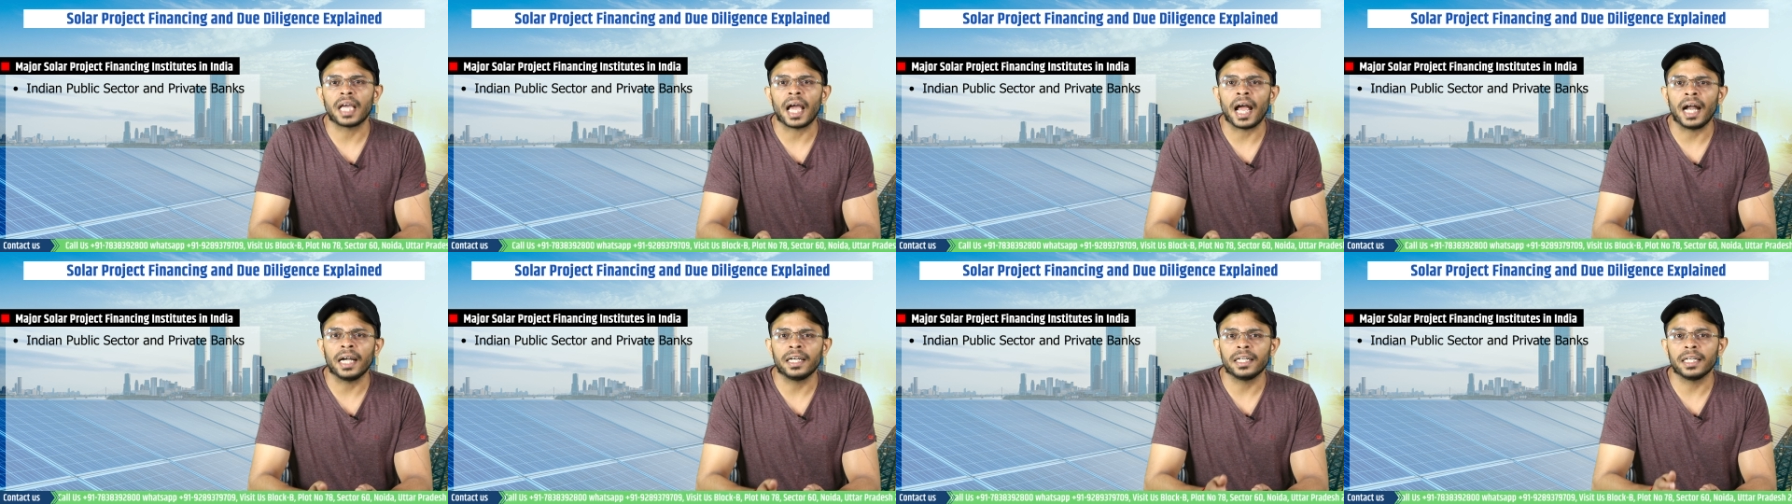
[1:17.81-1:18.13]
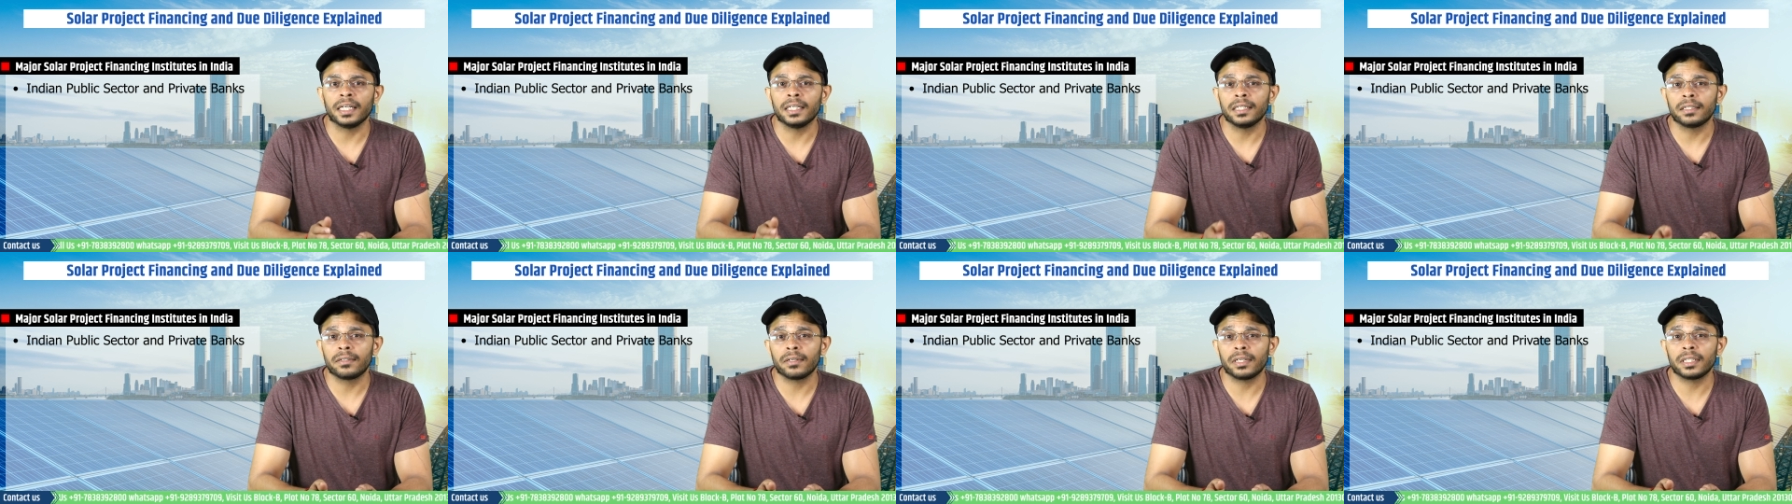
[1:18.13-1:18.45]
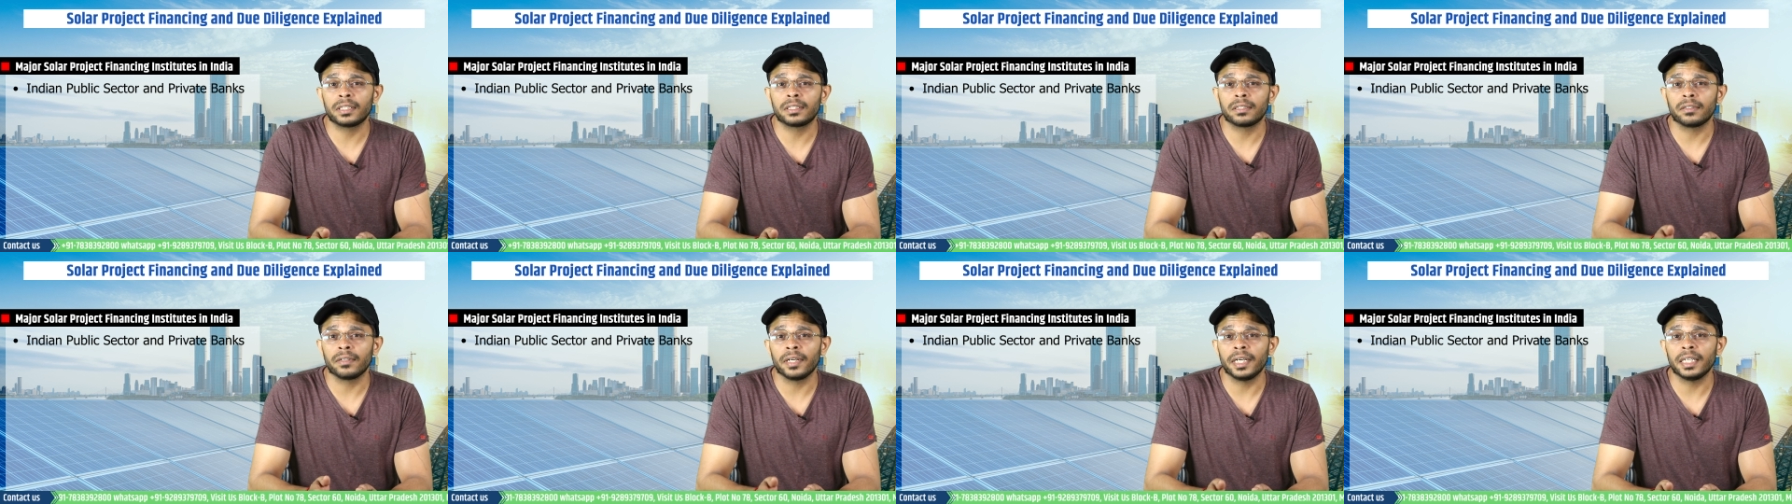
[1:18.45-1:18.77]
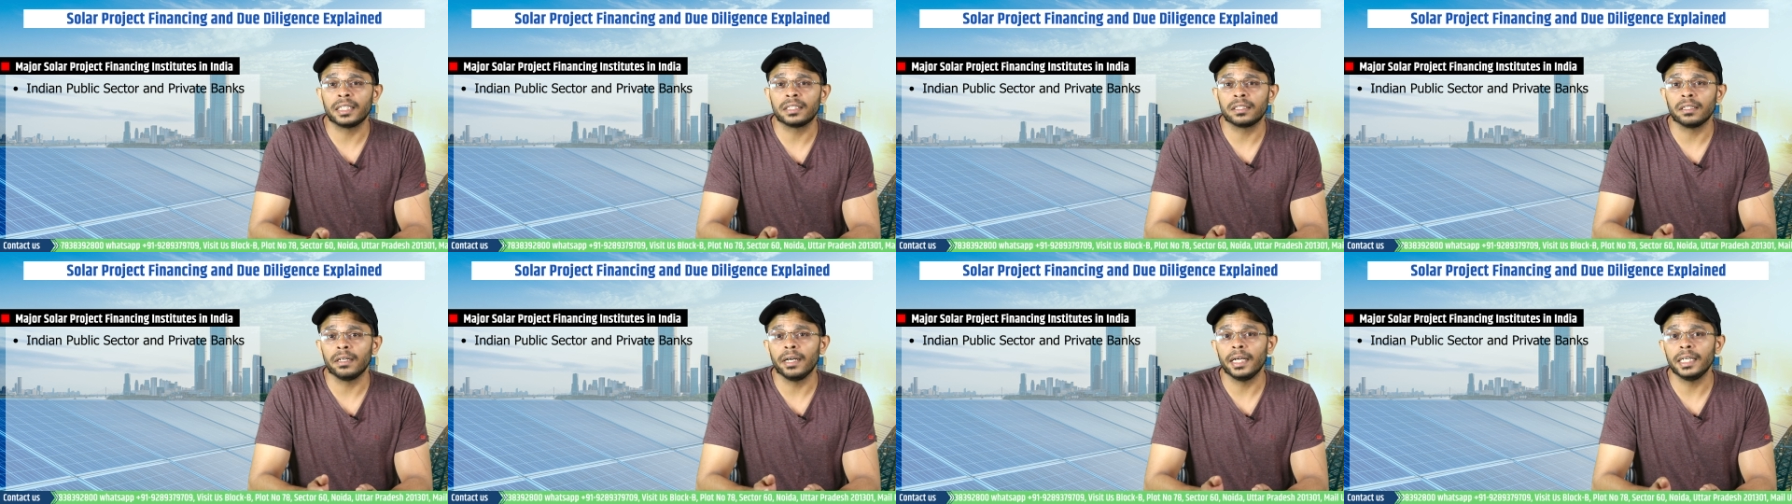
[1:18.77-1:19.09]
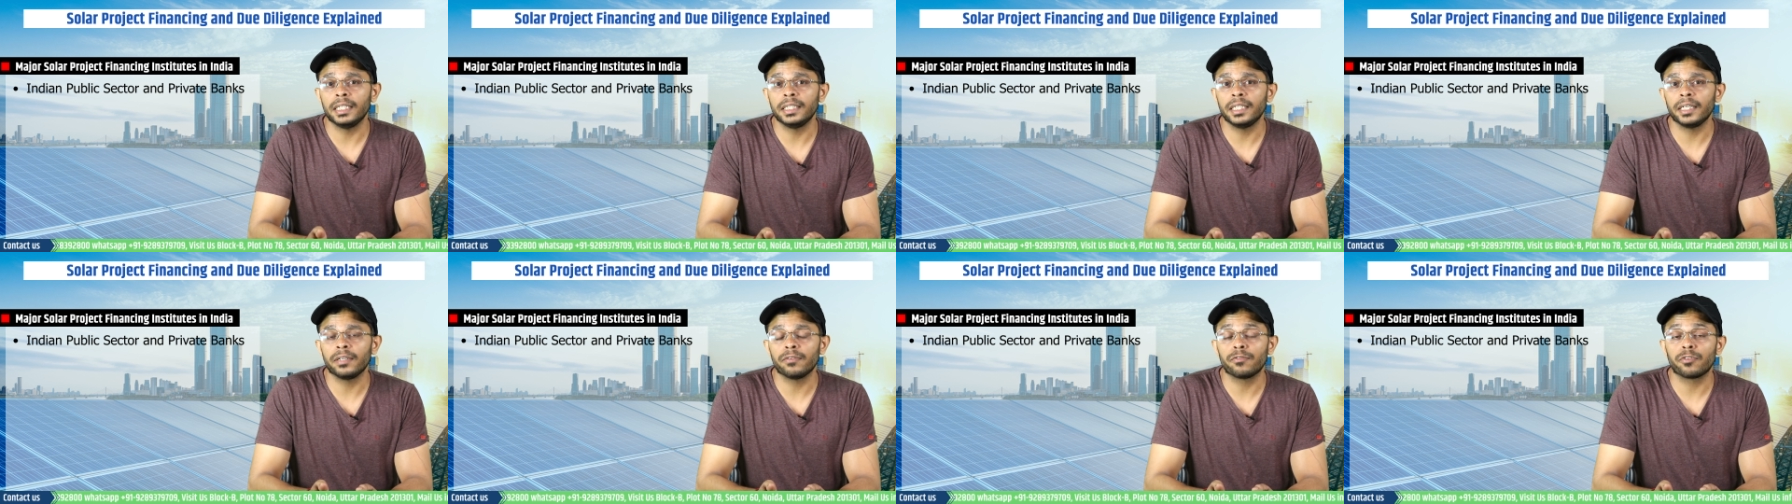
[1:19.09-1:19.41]
at interest rates
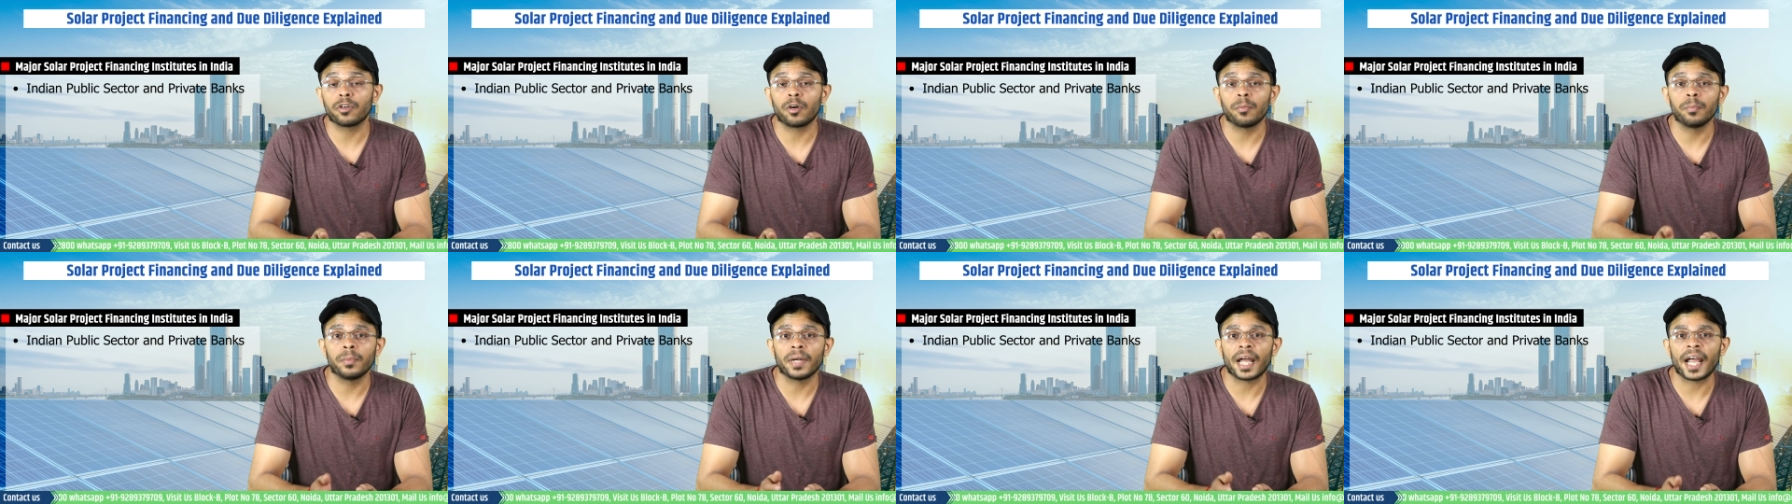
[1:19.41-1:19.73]
ranging from